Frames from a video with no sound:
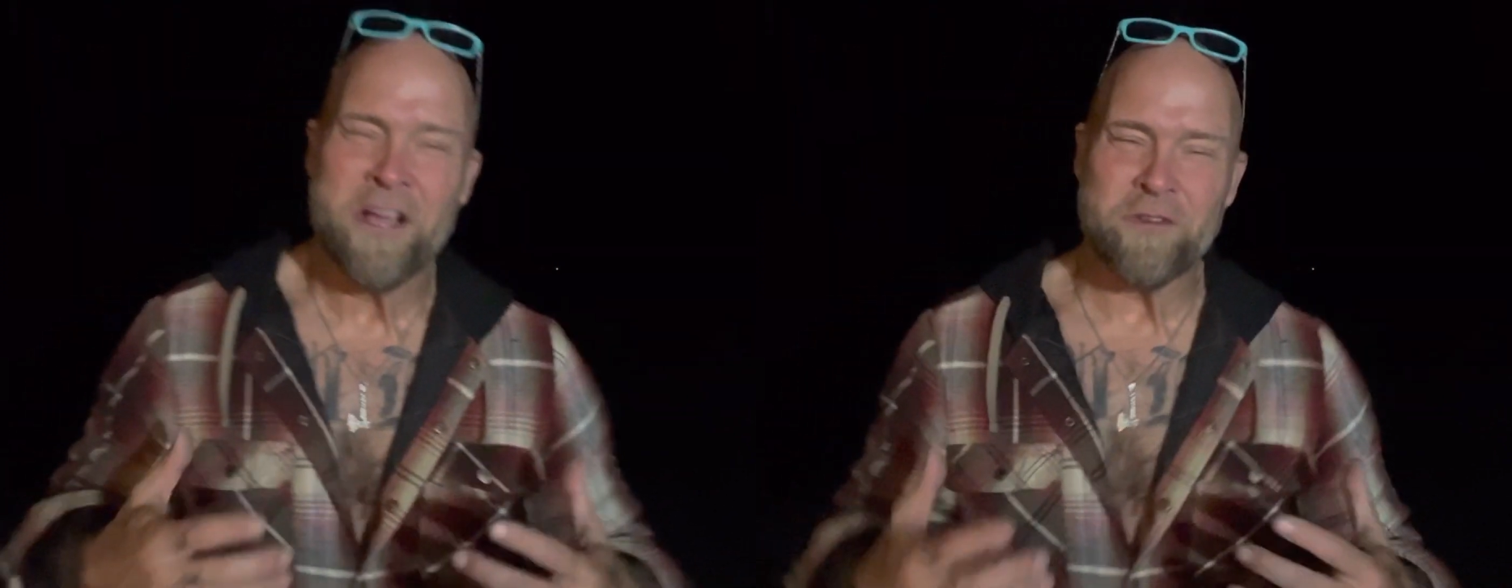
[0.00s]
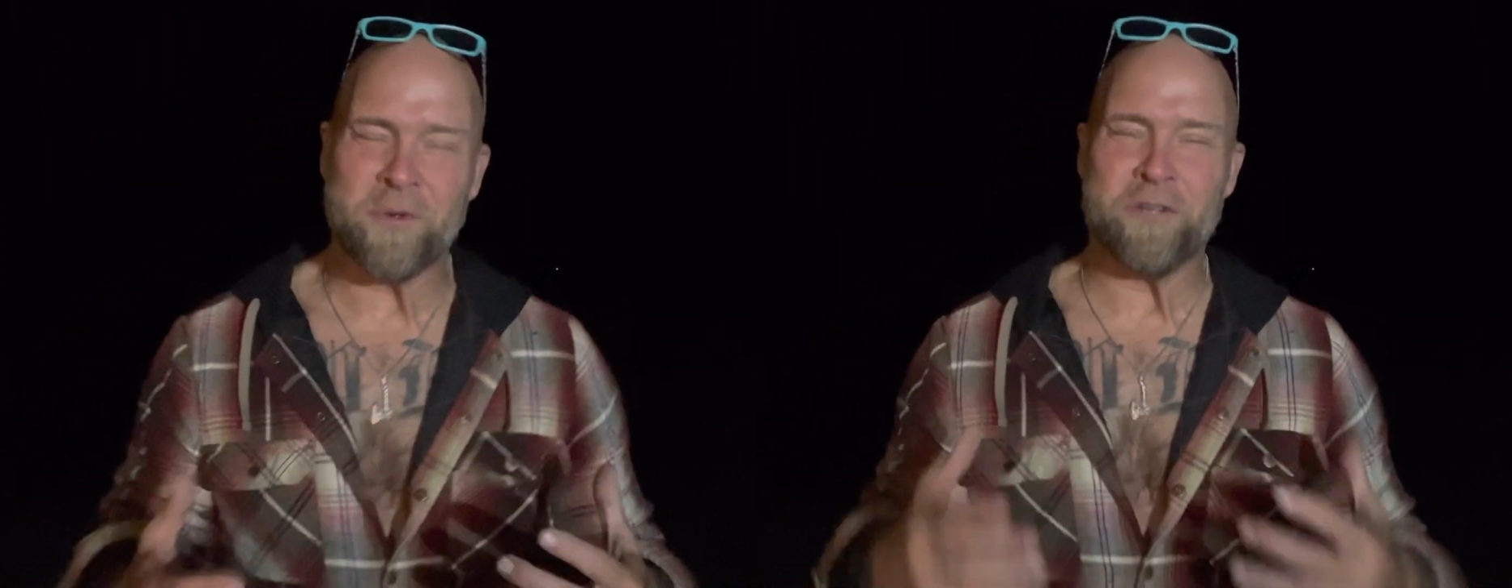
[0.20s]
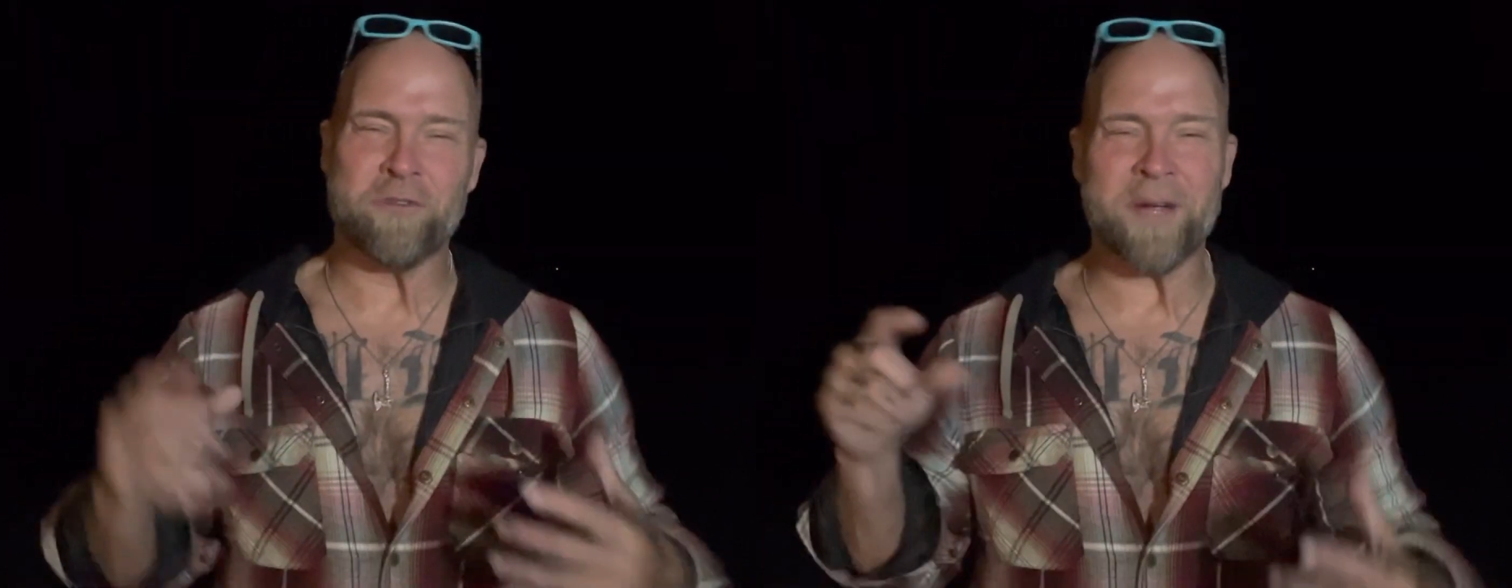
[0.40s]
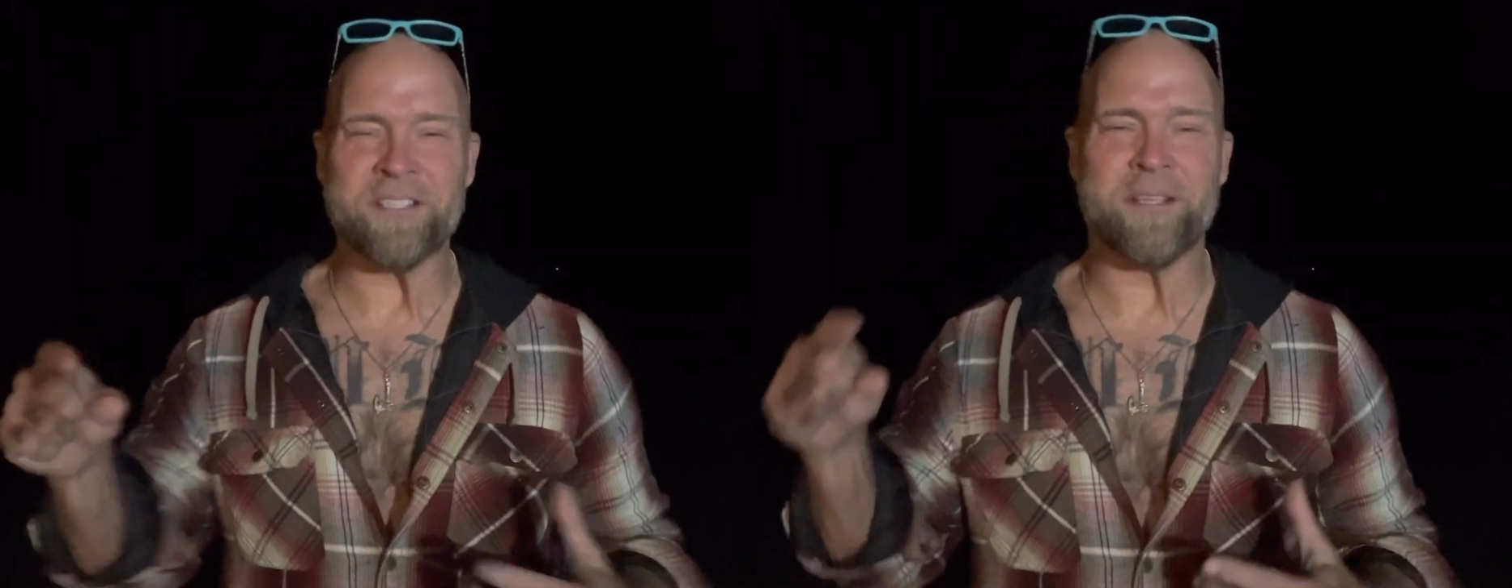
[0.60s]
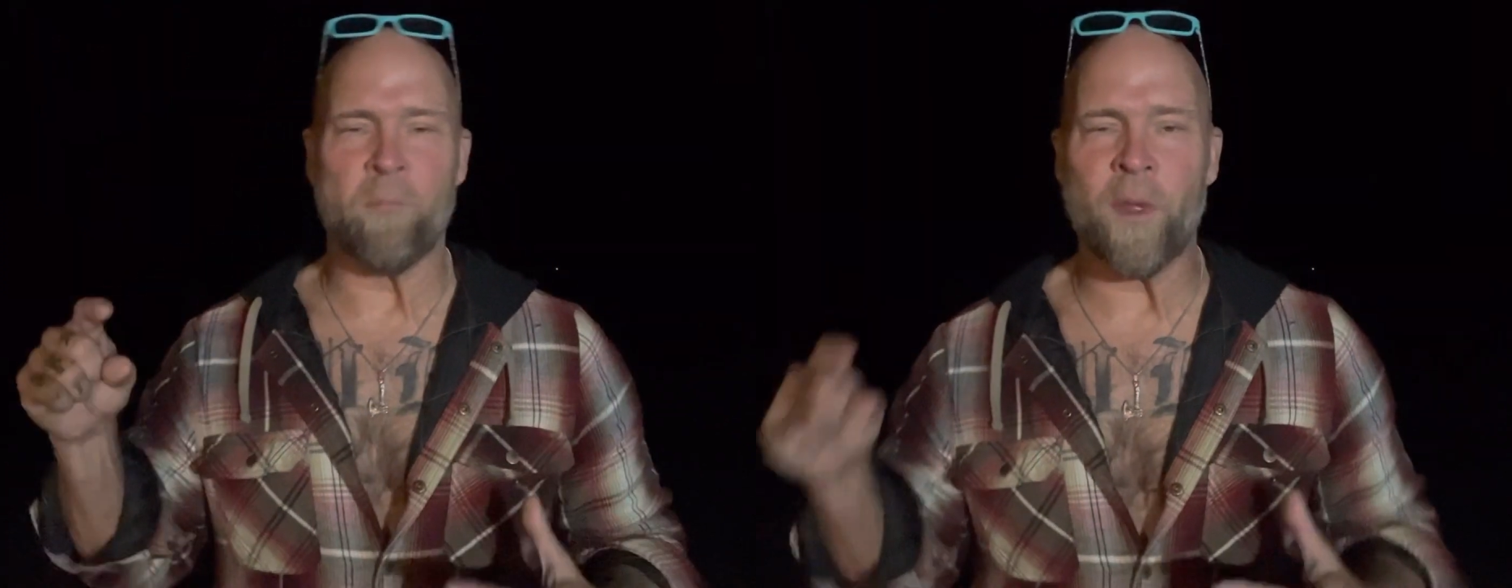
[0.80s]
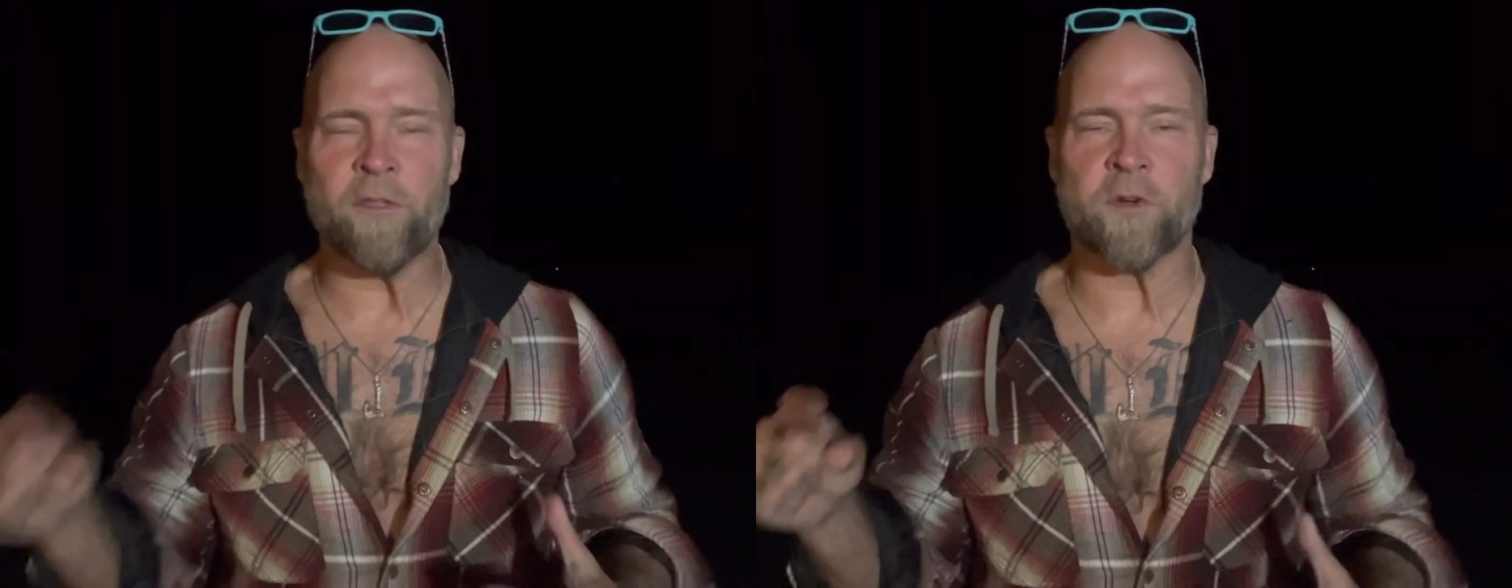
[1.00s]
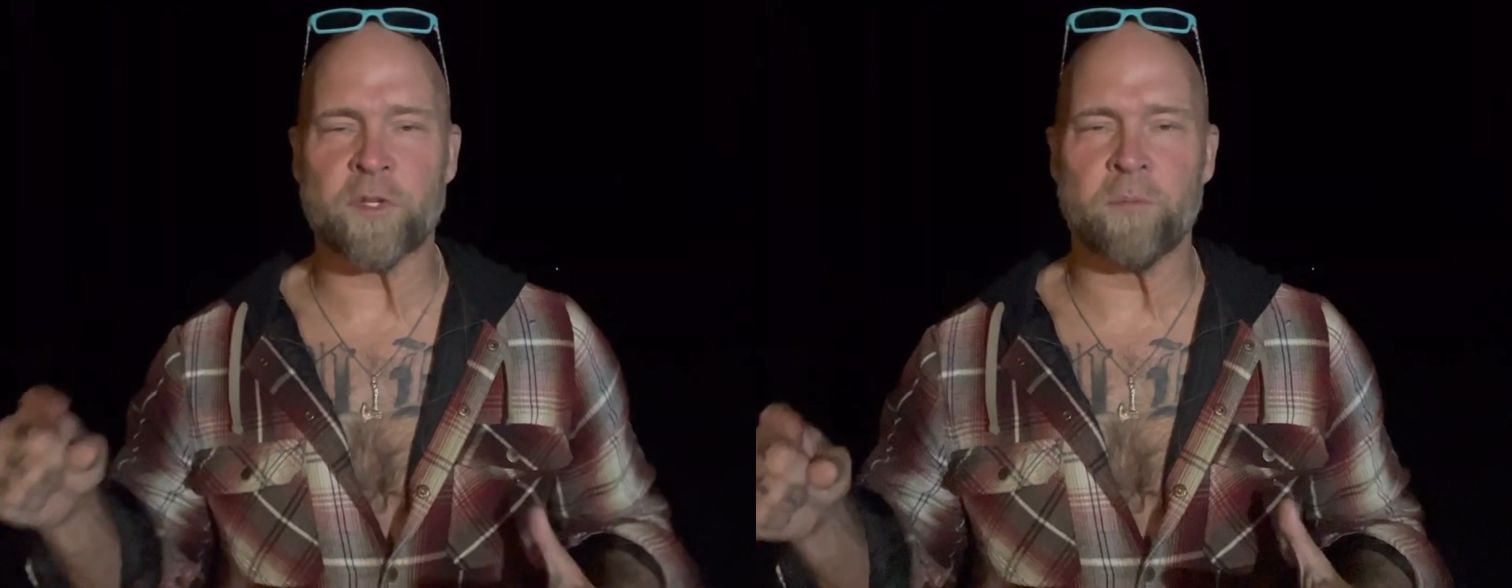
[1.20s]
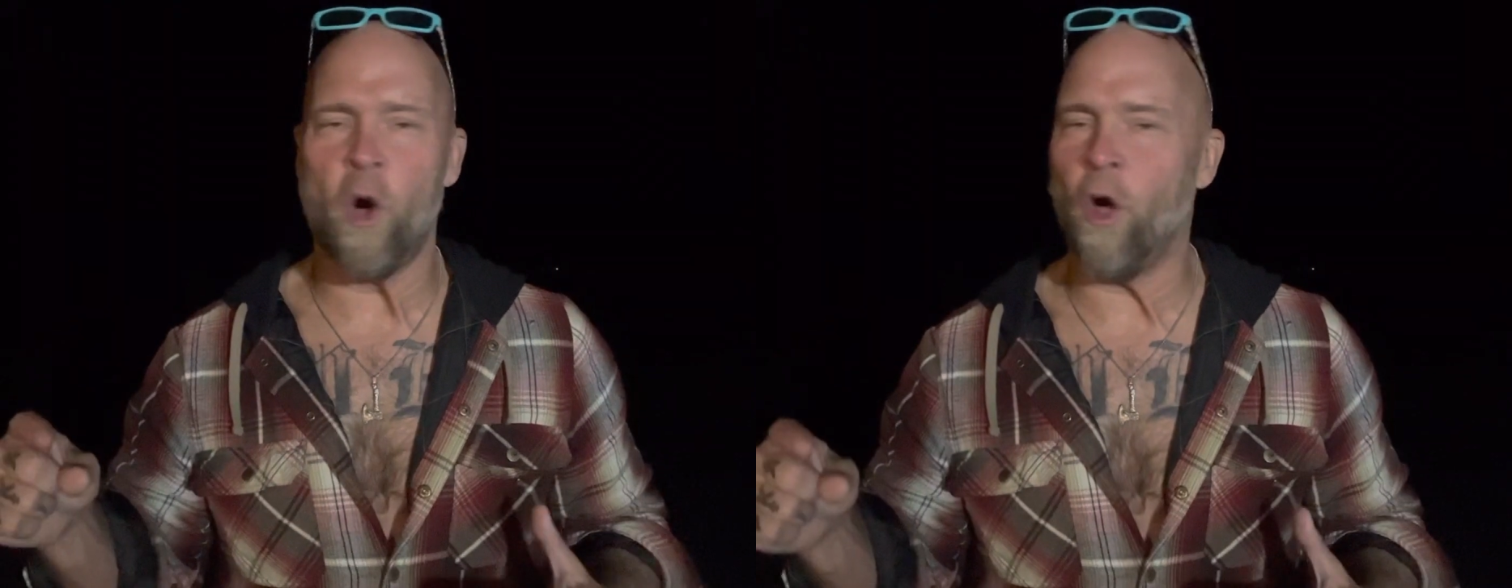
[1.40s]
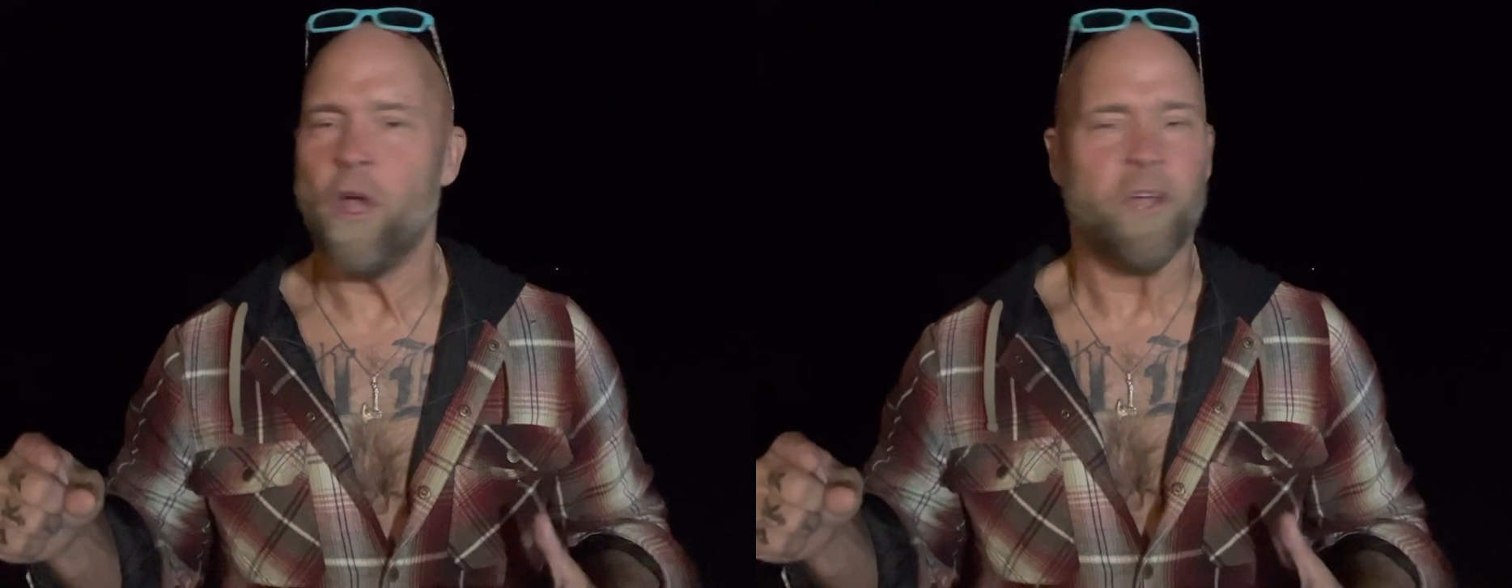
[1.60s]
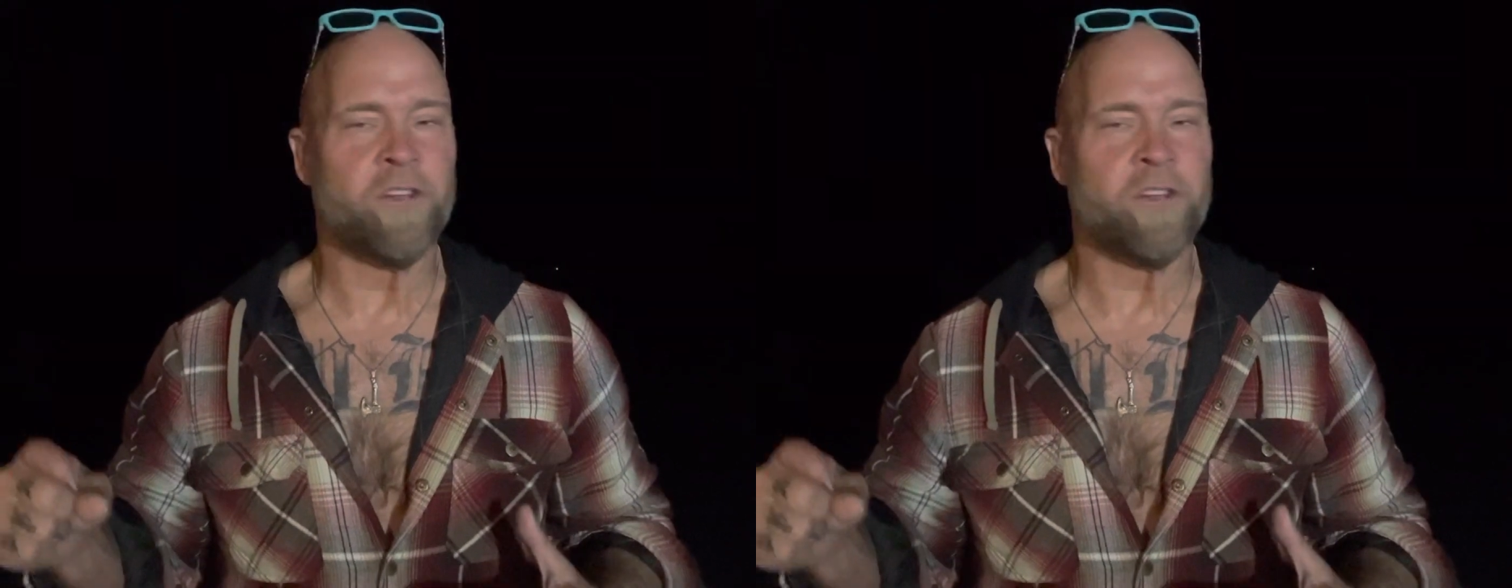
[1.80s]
to address them when they're small,